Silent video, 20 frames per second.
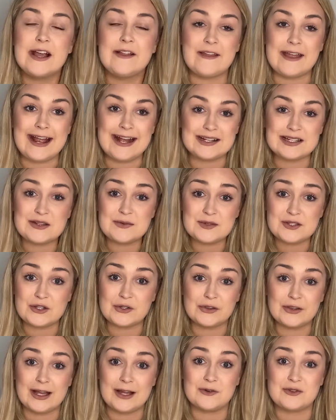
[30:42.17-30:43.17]
they had some
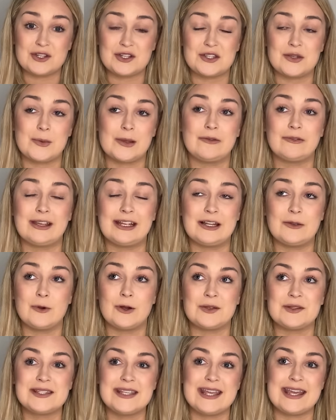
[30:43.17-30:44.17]
sun lounges that we really
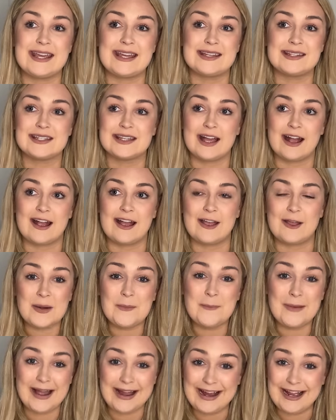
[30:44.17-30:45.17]
wanted
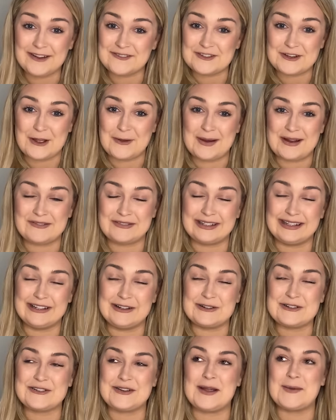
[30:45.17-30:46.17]
um might have to go back for a
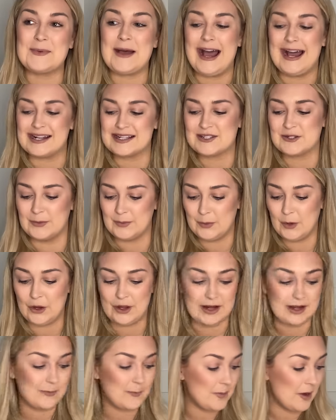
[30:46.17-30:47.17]
little trip at some
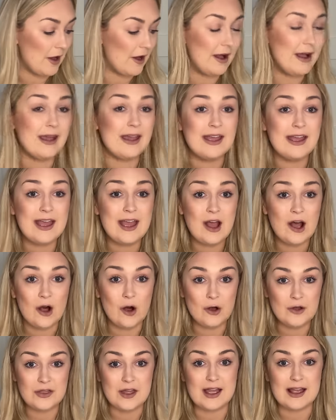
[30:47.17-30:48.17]
point but
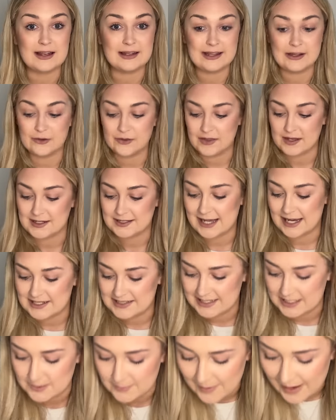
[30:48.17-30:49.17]
other little things that i
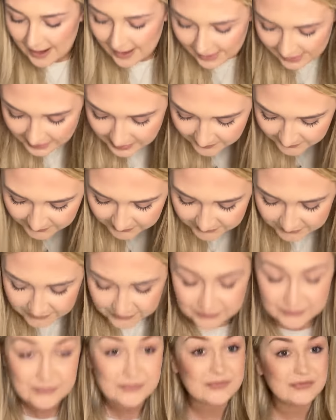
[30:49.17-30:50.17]
did buy
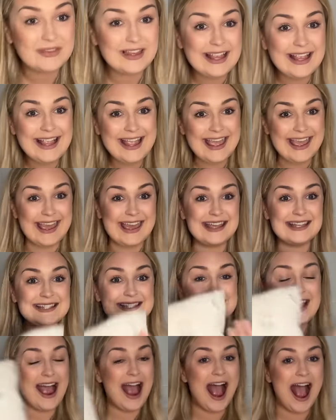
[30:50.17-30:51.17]
is